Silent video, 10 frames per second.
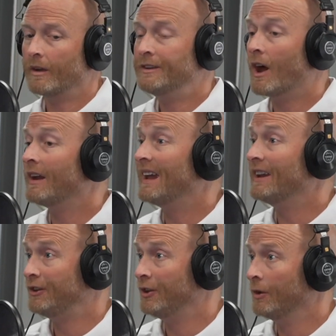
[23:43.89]
dug
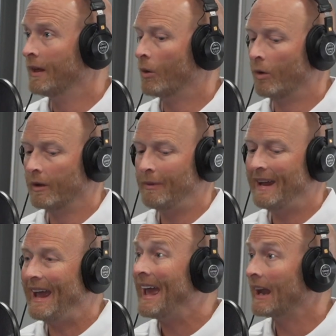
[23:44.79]
into, that want to
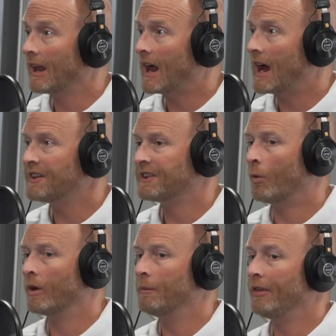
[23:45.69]
be analyzed,
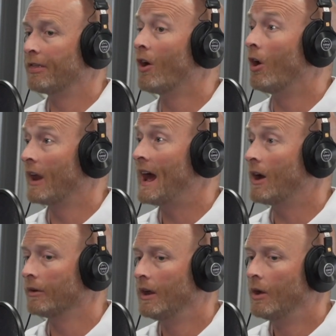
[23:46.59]
that want to be thought
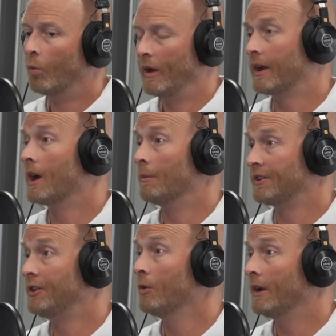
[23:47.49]
out when it
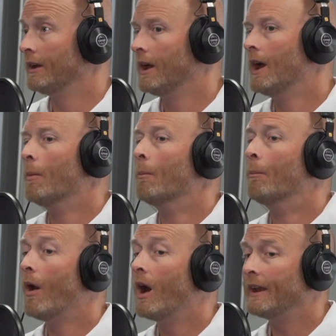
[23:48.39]
comes to it.
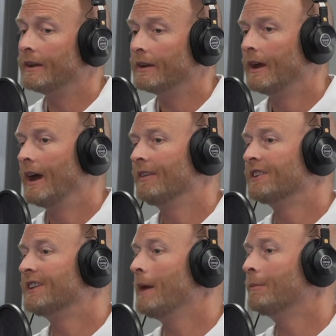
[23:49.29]
But at the
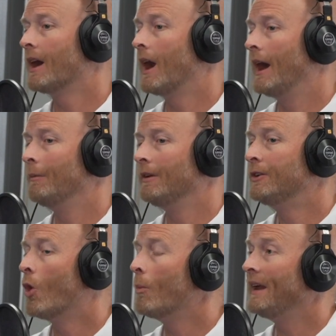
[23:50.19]
same time,
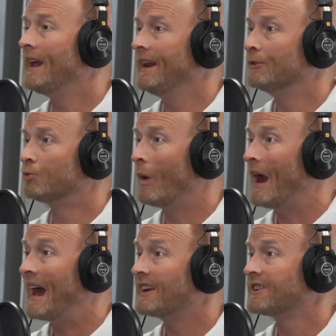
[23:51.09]
don't make any
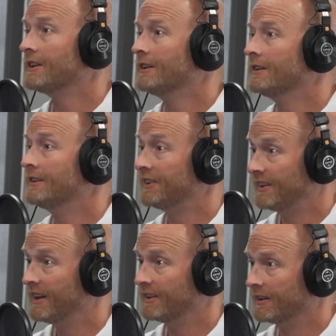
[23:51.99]
rash
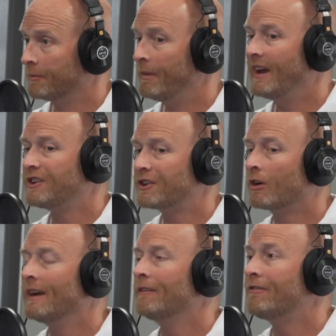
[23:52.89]
decisions. Make
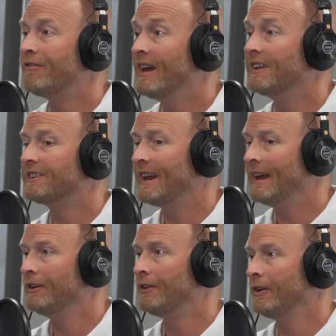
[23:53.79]
sure it fits
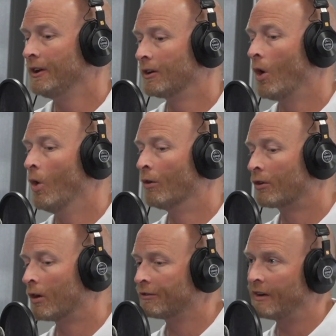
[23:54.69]
into your
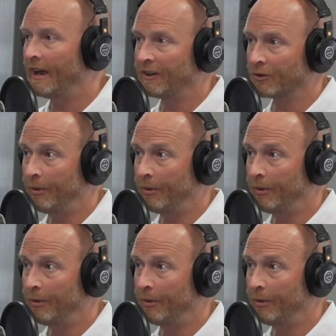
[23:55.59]
overall financial